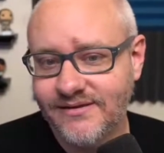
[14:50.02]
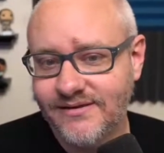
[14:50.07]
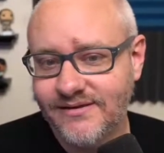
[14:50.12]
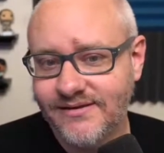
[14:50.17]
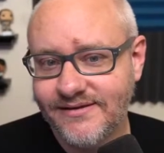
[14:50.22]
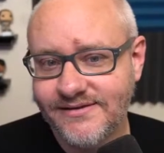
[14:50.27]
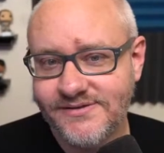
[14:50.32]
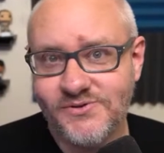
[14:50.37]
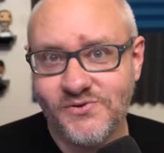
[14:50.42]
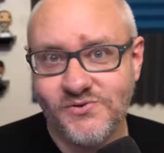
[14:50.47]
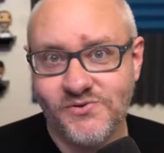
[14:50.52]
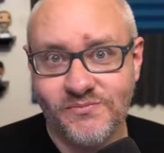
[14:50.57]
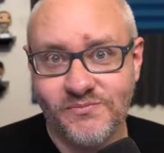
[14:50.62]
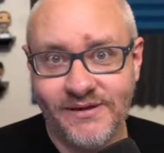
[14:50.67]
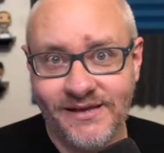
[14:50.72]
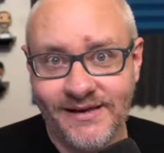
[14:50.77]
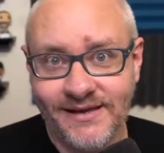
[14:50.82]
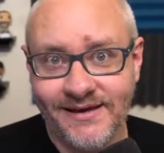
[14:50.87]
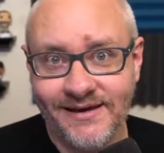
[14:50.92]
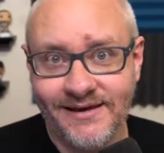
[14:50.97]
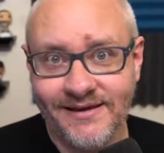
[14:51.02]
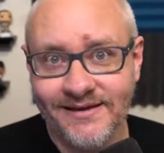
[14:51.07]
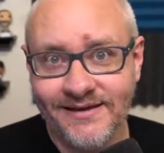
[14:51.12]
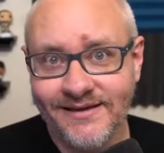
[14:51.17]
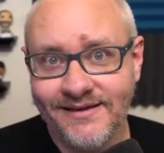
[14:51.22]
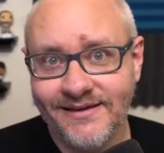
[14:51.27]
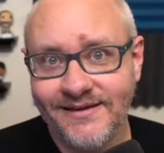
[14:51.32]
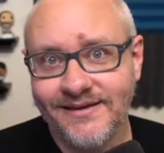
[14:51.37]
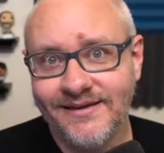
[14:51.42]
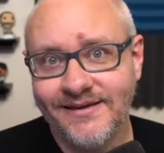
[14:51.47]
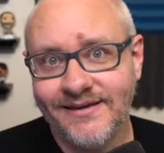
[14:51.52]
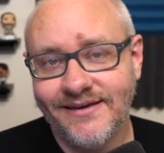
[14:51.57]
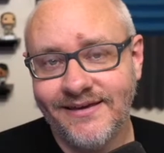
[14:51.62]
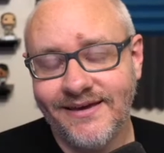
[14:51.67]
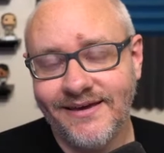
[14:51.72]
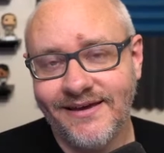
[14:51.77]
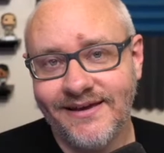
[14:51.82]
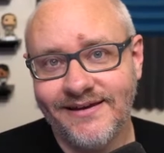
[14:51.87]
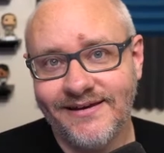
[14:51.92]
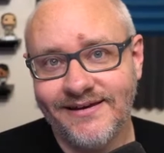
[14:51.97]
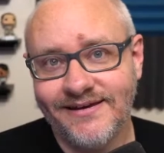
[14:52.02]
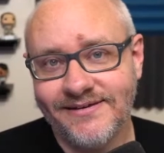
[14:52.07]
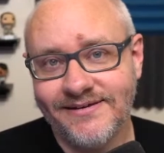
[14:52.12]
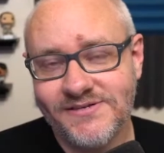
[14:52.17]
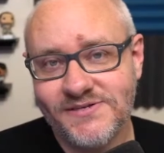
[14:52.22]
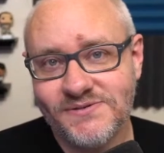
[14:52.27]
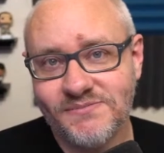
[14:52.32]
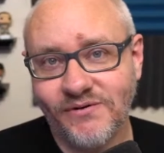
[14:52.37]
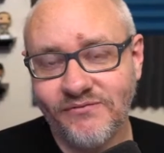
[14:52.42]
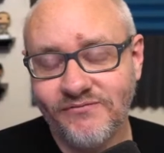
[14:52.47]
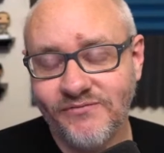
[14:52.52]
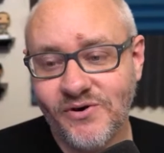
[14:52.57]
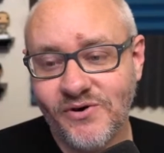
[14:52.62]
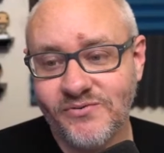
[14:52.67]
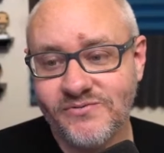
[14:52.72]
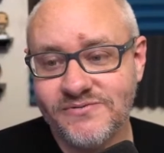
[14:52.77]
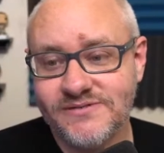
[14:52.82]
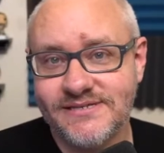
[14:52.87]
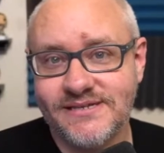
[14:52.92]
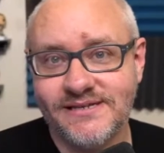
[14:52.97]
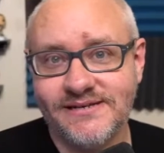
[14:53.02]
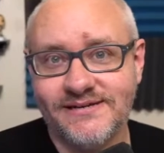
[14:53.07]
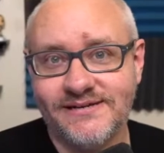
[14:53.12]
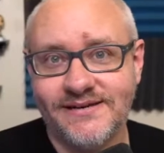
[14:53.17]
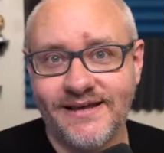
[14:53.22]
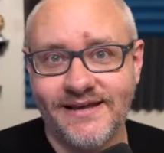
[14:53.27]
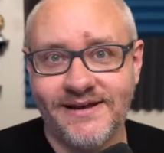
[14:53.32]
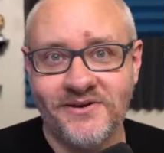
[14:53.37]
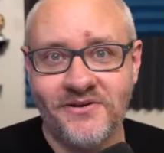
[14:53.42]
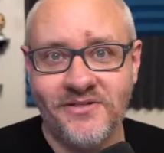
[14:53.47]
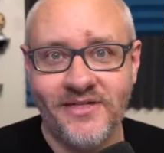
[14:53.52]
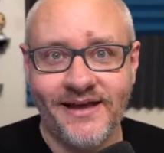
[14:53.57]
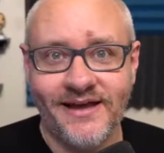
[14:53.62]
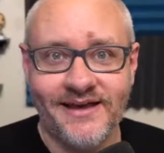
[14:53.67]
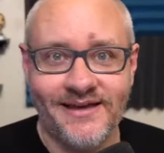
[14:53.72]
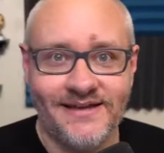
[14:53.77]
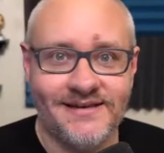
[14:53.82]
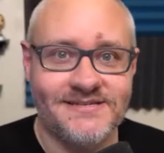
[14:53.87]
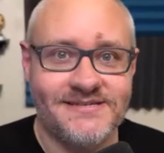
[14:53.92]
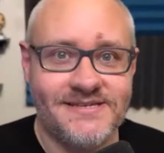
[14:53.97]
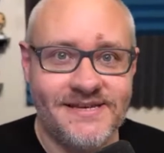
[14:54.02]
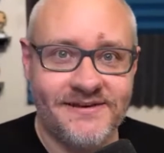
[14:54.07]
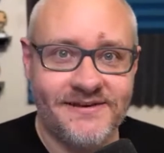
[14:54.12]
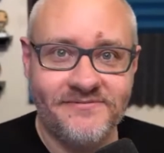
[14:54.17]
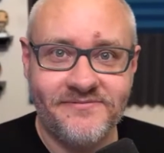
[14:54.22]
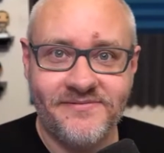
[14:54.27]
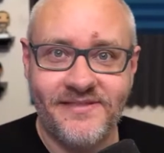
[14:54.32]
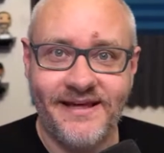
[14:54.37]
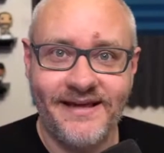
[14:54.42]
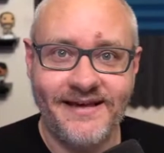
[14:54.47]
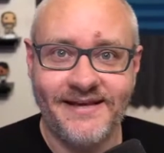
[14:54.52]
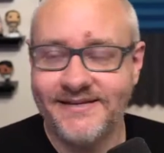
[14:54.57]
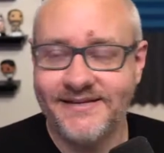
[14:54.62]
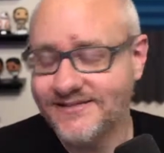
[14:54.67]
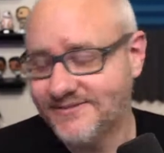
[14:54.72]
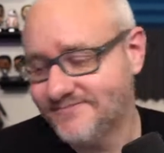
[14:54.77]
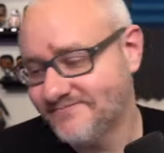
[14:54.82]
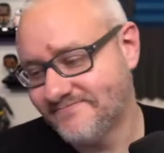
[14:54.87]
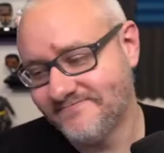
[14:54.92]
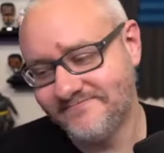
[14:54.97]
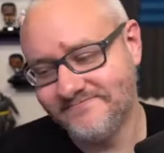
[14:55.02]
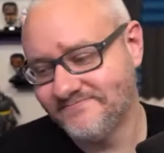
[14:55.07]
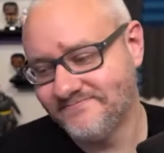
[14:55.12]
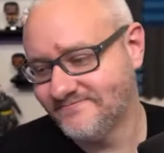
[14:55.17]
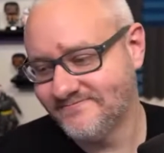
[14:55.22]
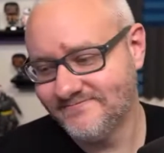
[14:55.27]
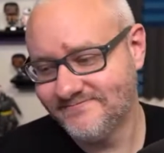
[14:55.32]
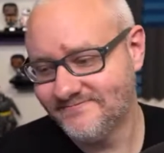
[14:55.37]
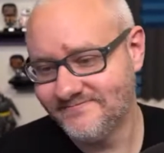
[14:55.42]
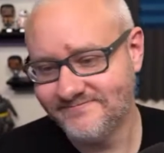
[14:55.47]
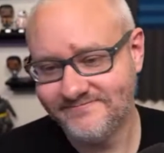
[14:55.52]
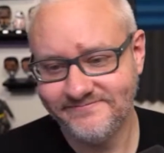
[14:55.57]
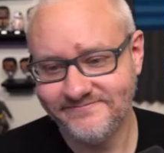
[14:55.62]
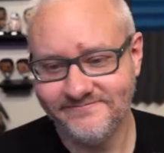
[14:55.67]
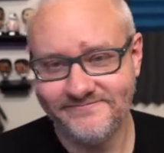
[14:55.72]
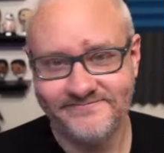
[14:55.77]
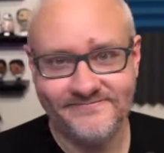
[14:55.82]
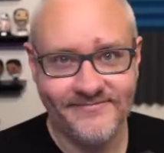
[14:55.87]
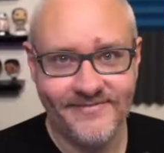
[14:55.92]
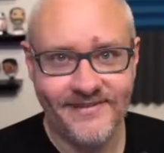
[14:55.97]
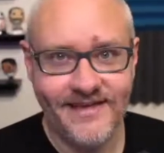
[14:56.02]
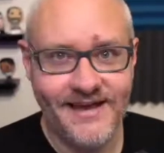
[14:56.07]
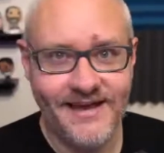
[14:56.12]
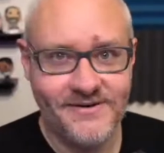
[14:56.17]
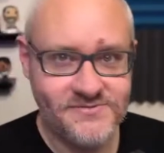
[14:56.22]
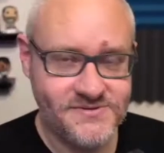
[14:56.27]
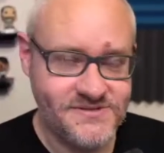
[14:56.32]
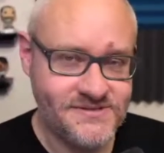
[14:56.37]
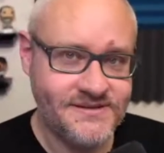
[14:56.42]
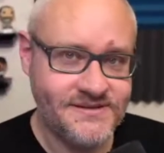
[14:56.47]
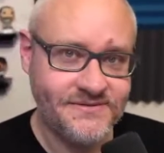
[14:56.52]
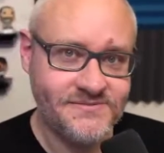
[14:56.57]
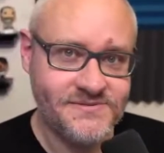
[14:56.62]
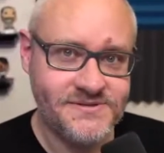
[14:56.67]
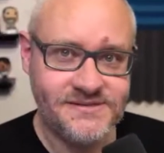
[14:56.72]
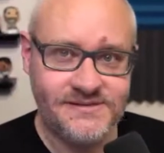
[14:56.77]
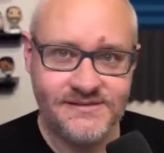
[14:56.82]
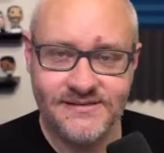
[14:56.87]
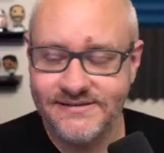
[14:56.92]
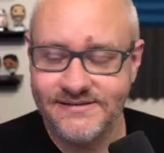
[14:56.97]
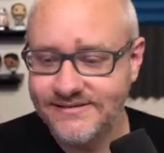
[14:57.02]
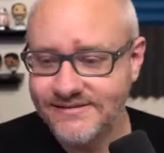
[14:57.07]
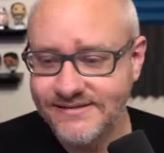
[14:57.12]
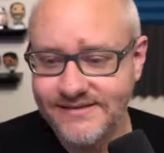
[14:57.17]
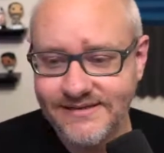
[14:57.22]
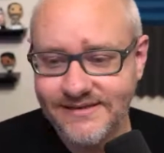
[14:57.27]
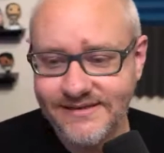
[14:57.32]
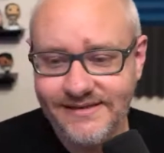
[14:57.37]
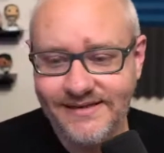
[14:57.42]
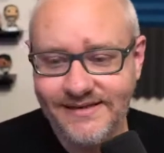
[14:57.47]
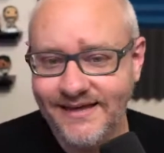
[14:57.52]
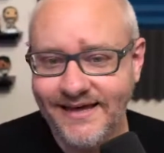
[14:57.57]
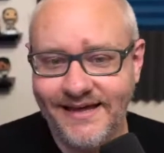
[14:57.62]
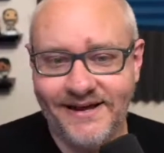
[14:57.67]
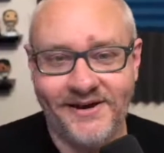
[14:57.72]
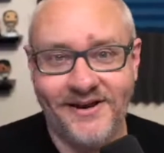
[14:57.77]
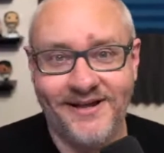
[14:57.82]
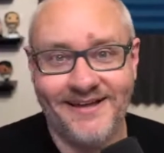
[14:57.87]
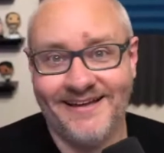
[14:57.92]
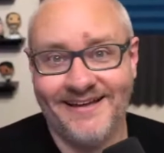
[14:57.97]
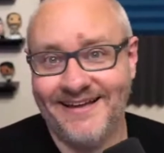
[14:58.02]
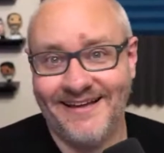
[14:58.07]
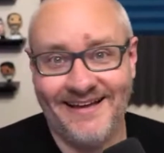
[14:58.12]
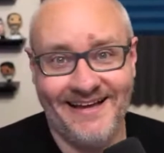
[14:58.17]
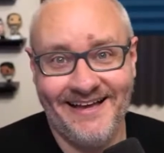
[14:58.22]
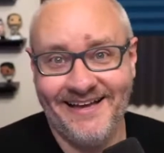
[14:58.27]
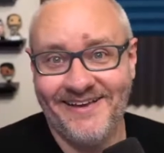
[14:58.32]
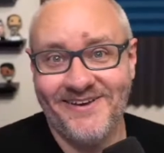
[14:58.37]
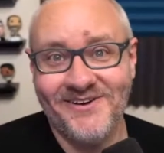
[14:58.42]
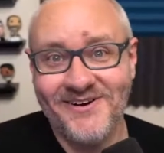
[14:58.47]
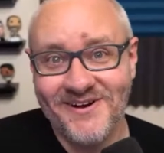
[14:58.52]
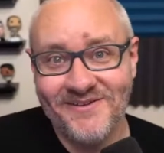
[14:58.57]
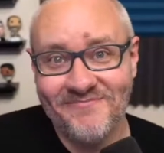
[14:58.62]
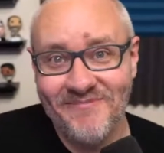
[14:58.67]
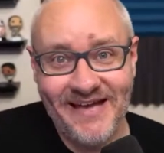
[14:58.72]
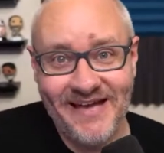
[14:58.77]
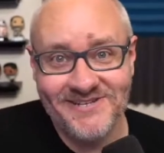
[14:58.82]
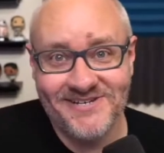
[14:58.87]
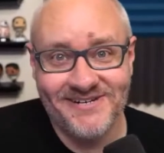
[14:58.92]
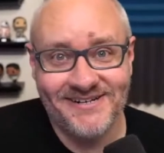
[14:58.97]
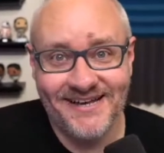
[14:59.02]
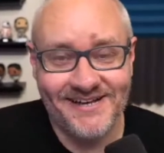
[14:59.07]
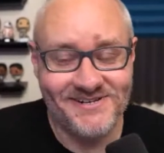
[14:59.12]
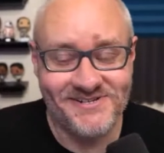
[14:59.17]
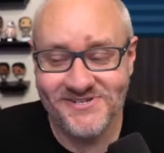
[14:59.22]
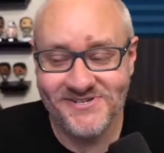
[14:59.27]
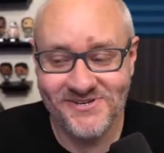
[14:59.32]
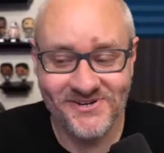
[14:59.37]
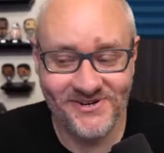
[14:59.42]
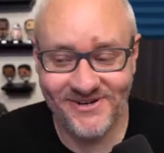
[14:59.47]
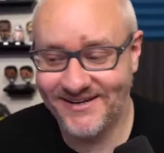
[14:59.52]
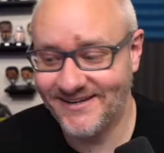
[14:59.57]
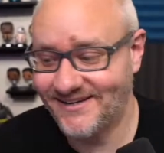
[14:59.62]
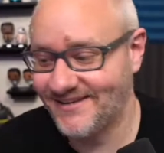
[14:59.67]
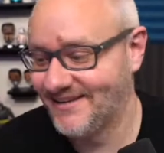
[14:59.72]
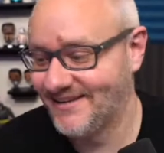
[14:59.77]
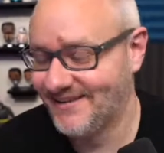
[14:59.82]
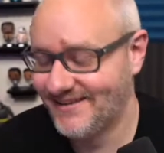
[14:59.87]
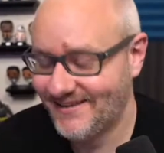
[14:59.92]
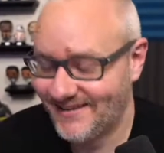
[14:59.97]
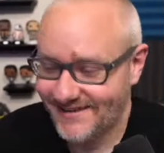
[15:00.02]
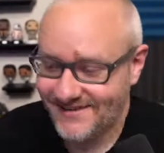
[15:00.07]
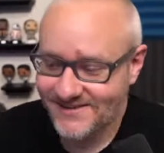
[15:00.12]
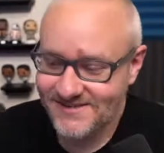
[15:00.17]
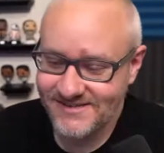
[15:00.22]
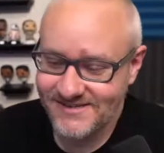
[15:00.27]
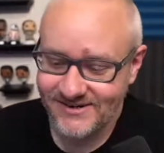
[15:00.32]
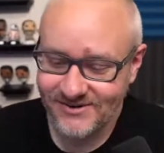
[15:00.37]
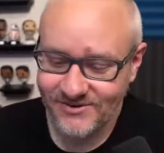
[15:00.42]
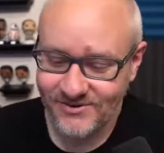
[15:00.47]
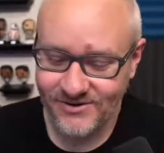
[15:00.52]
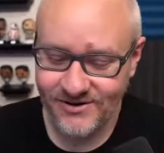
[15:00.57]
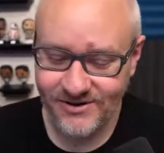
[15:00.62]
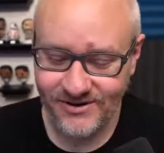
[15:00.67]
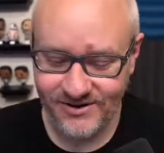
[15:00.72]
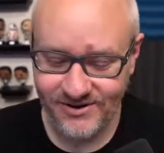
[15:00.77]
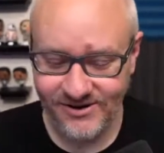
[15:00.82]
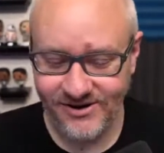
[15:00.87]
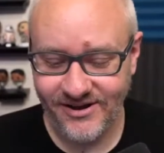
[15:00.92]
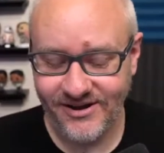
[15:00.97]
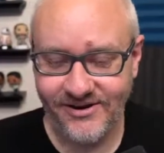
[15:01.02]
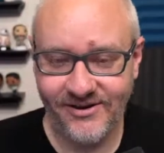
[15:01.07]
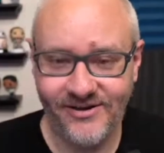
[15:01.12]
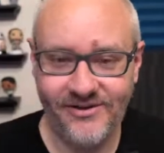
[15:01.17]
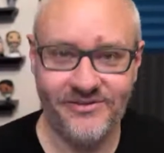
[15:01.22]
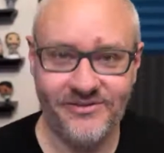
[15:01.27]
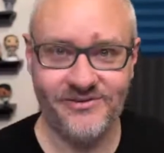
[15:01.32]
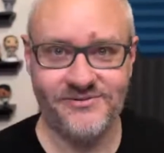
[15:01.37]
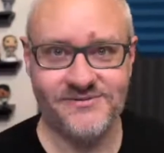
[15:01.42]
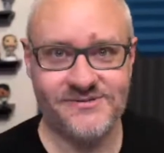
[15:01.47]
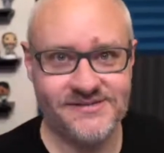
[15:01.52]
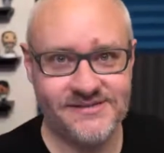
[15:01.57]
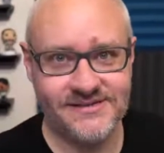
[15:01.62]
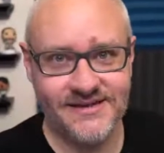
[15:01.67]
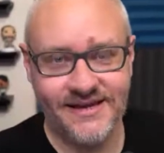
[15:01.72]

social media and smartphones and all that kind of stuff. Like, I don't I couldn't imagine. I just couldn't. So good on all those